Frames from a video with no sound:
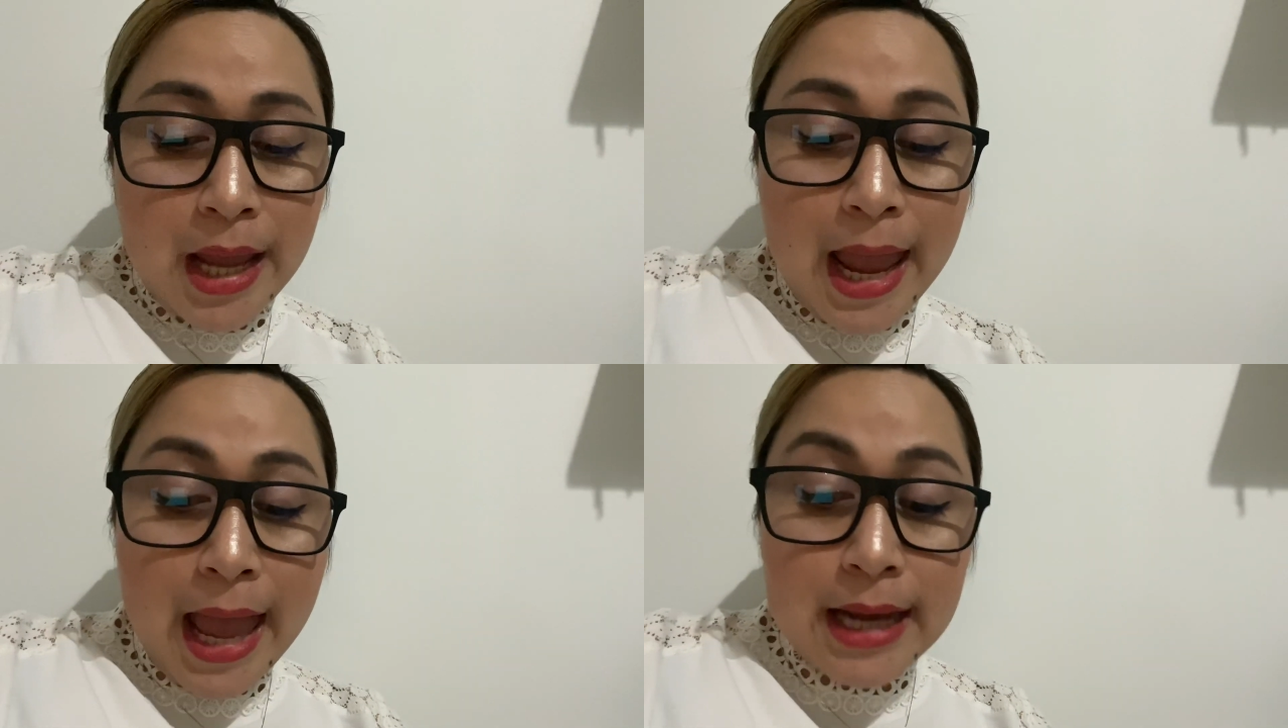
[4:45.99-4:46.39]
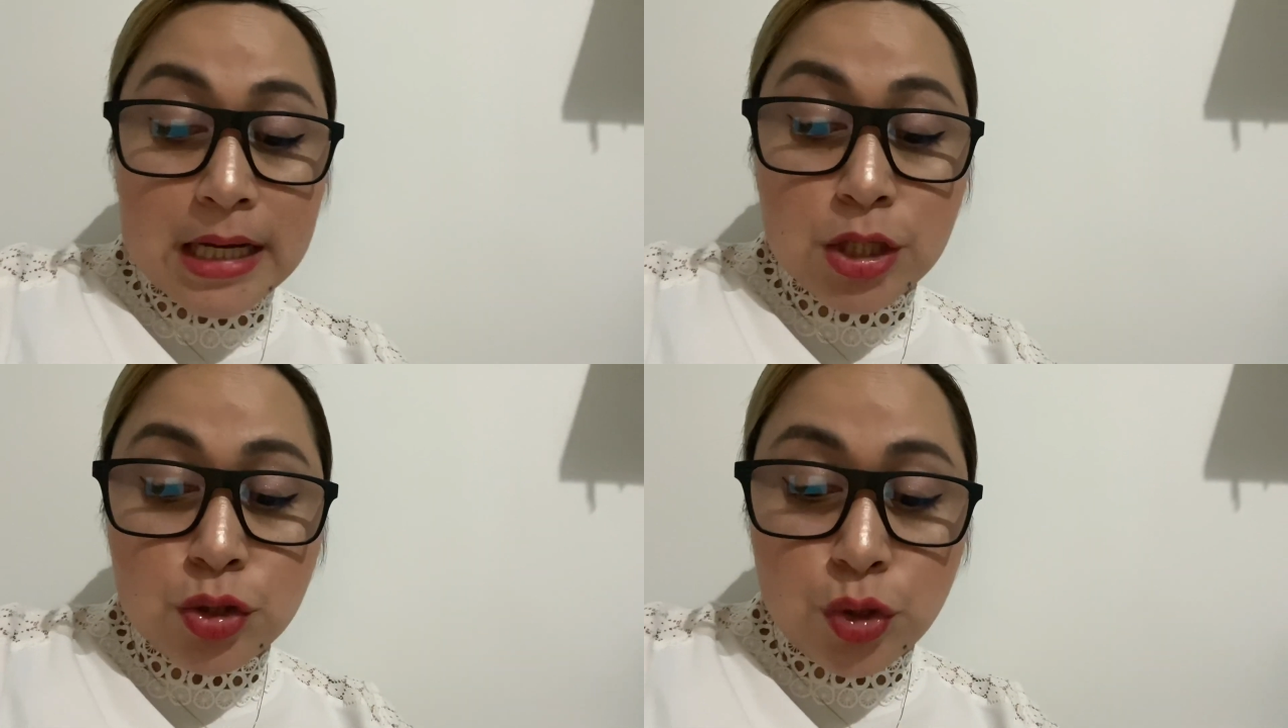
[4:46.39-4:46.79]
and
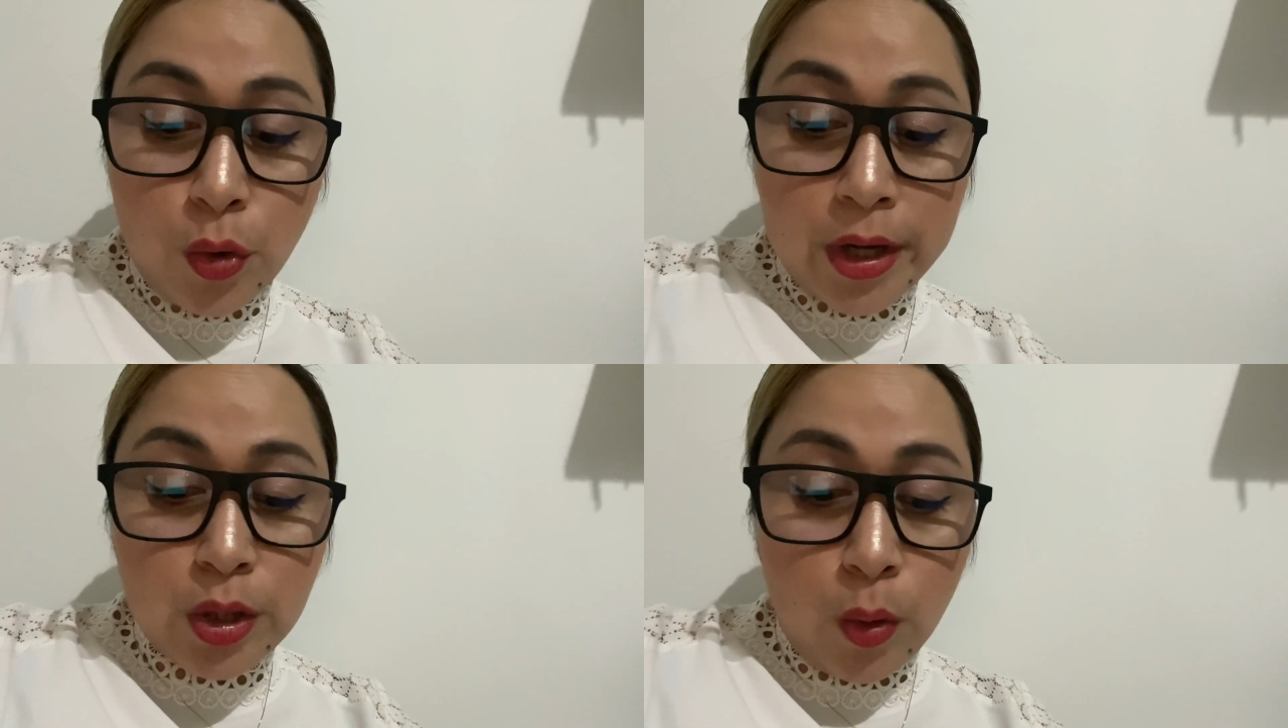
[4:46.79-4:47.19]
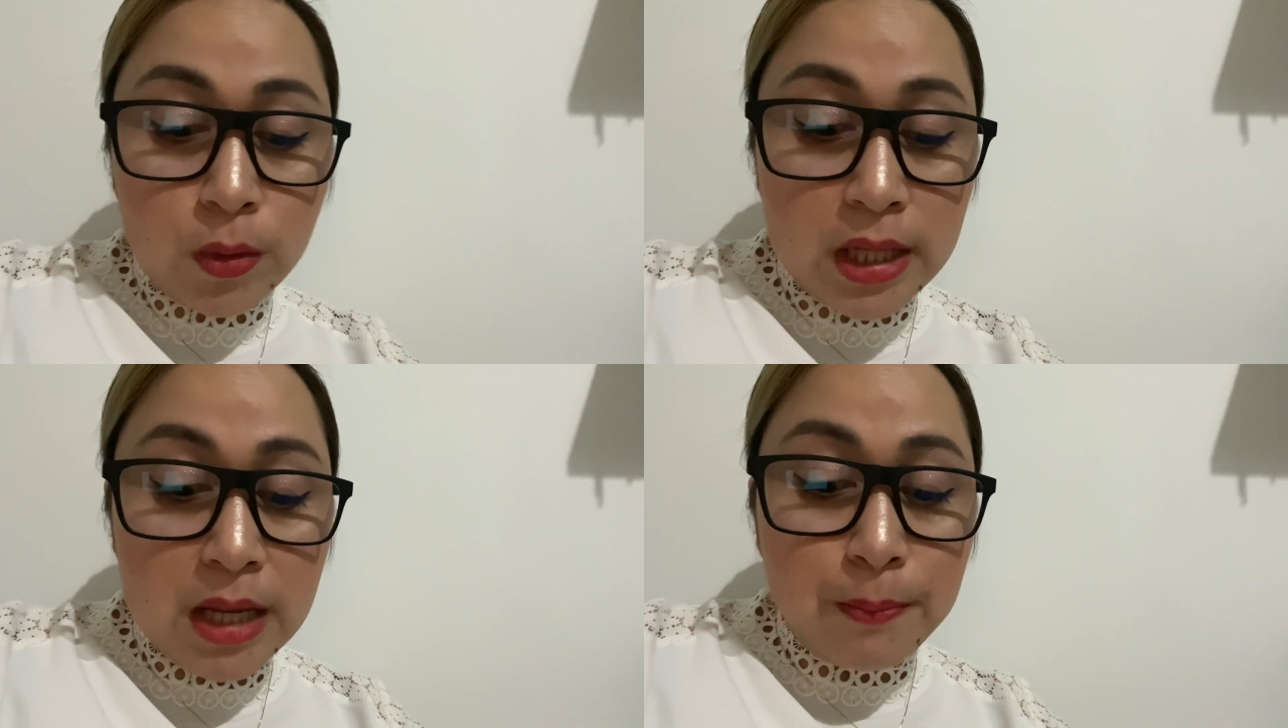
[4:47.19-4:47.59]
enjoyed
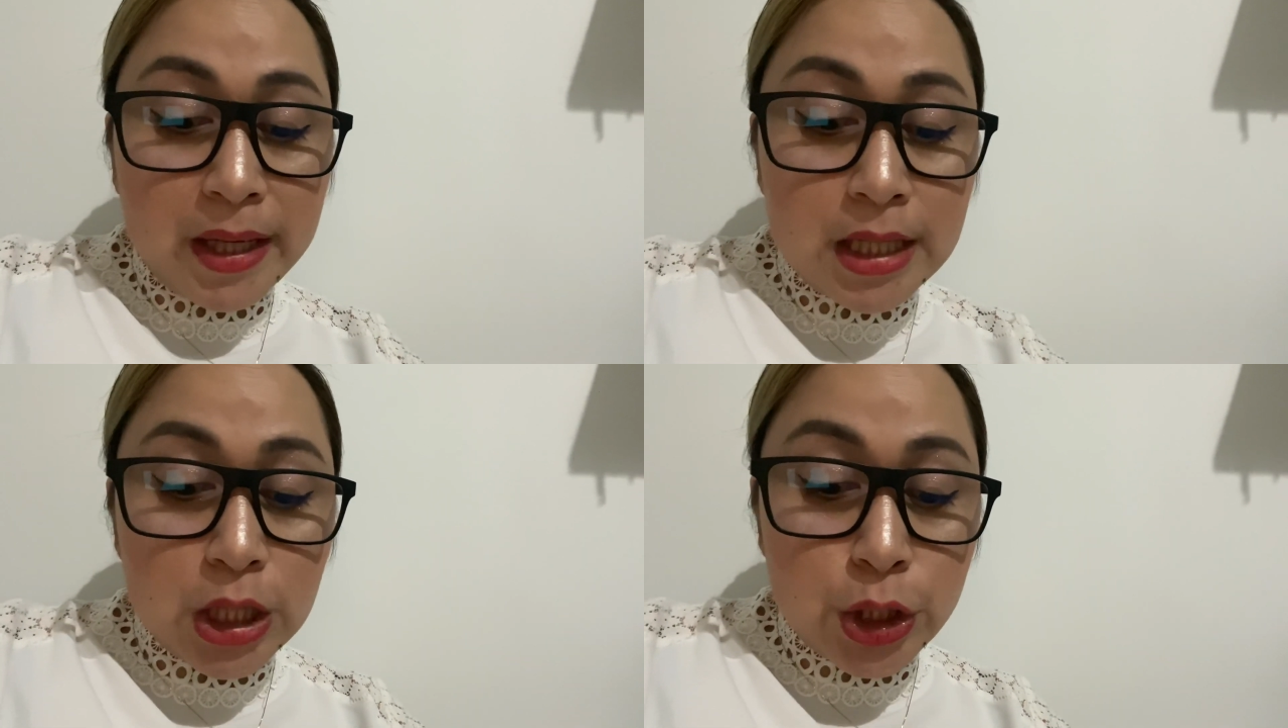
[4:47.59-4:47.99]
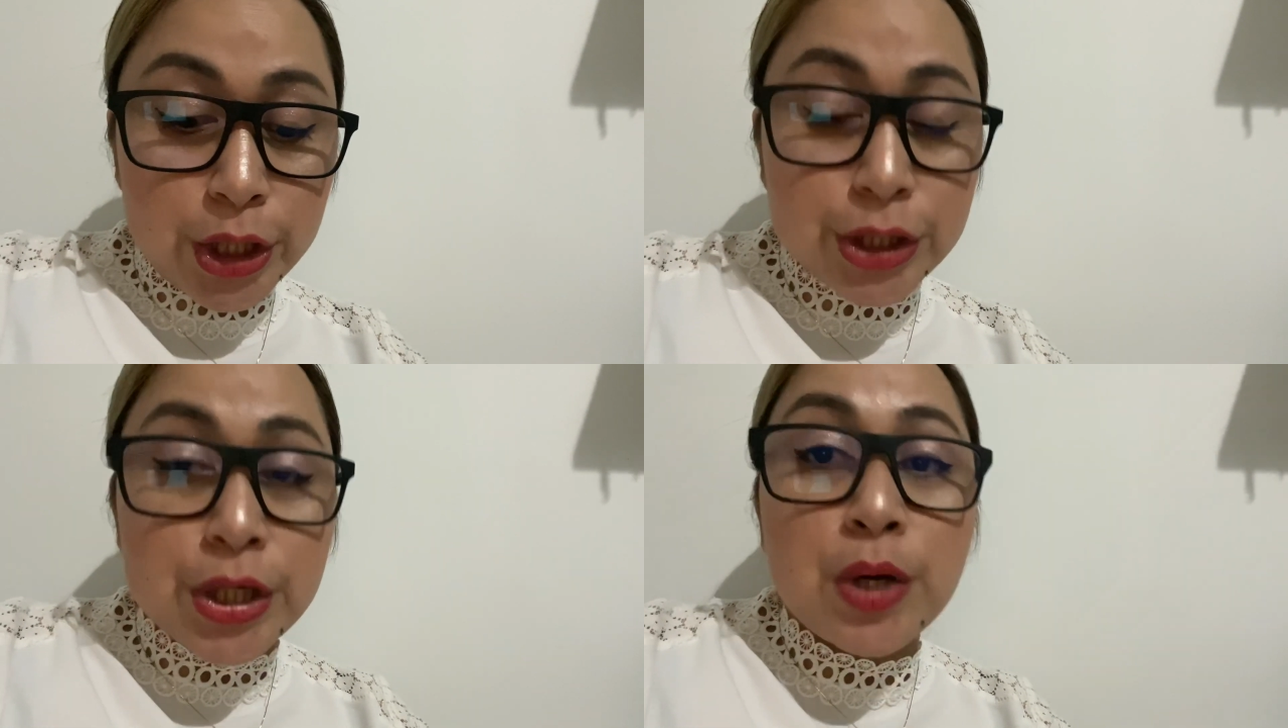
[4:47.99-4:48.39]
only by the
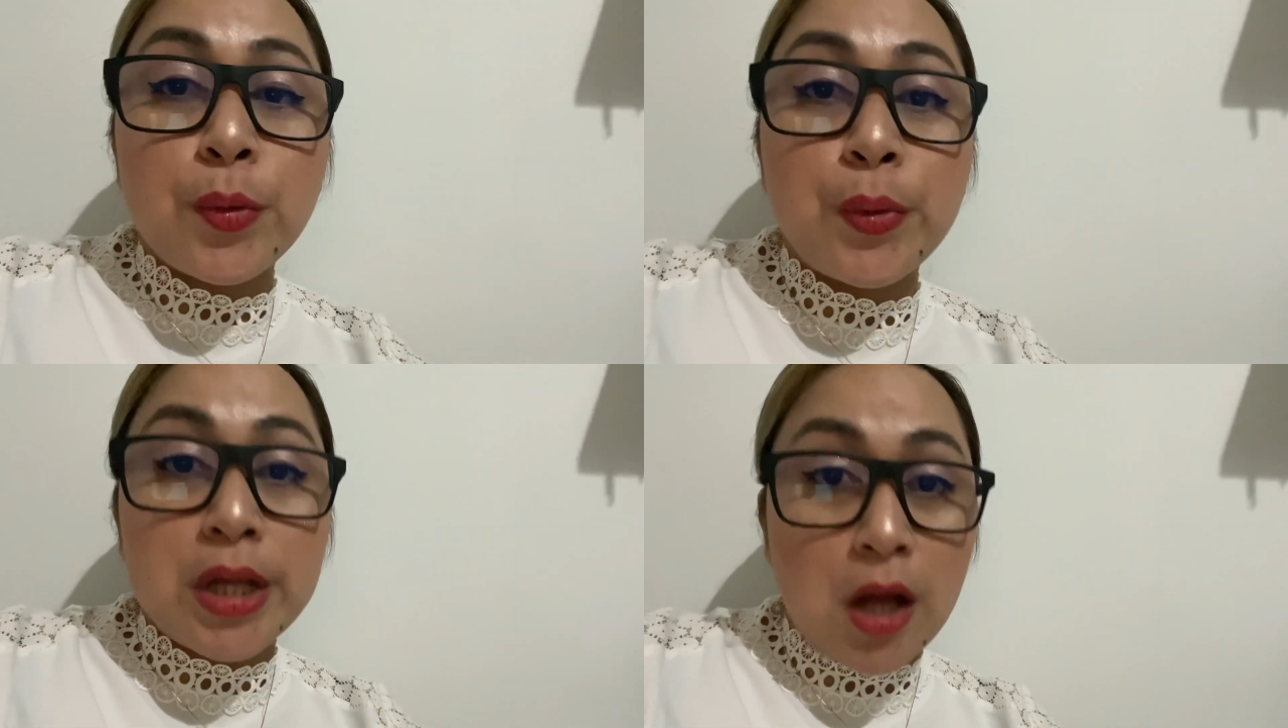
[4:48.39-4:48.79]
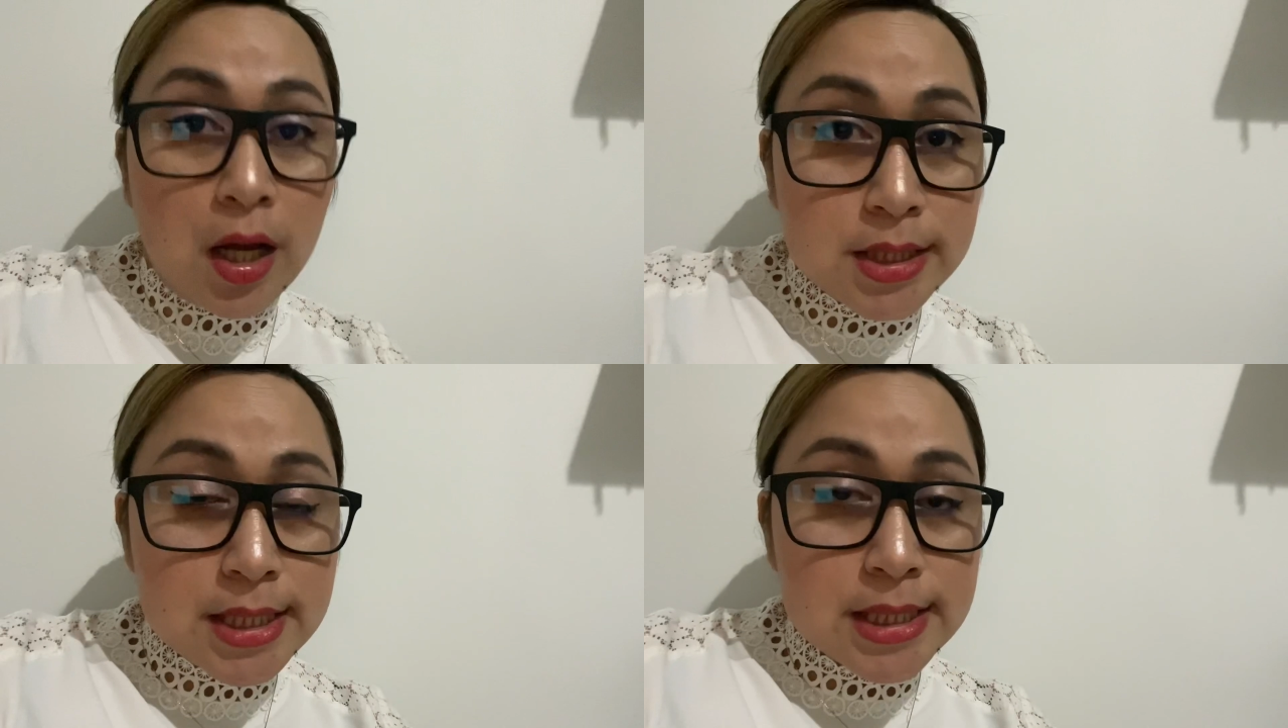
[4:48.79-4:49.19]
learner with
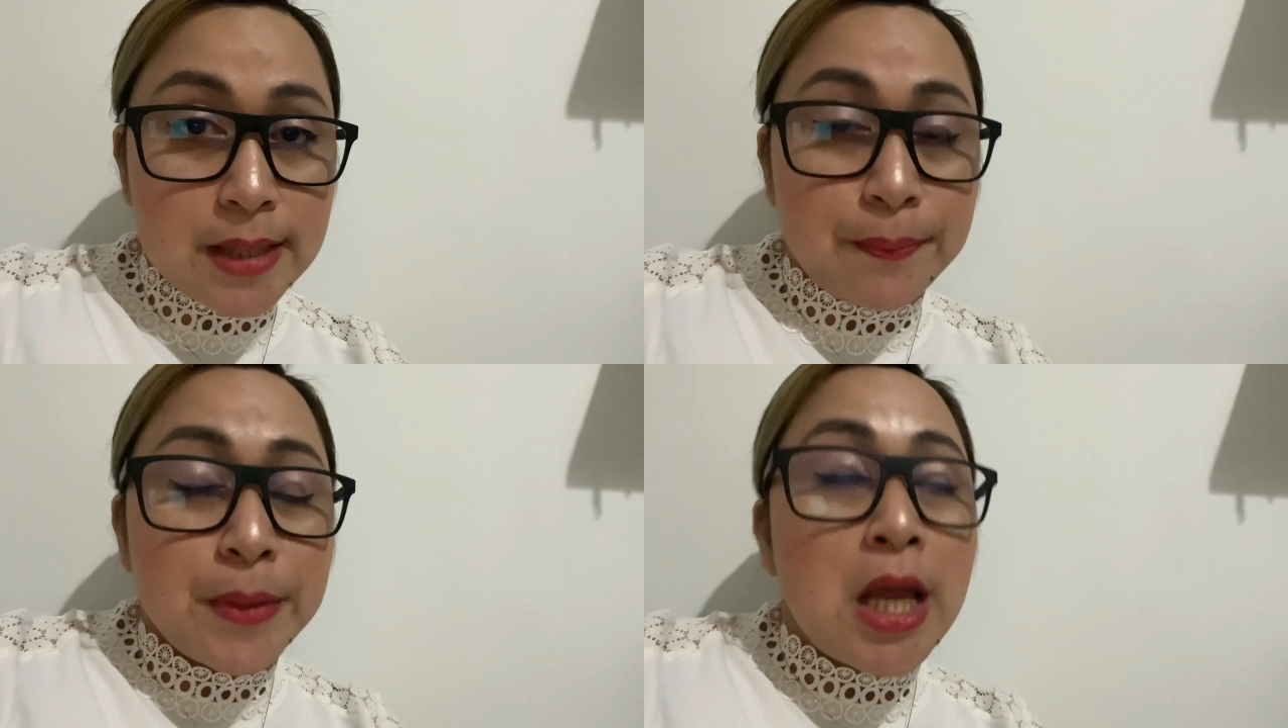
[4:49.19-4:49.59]
autism.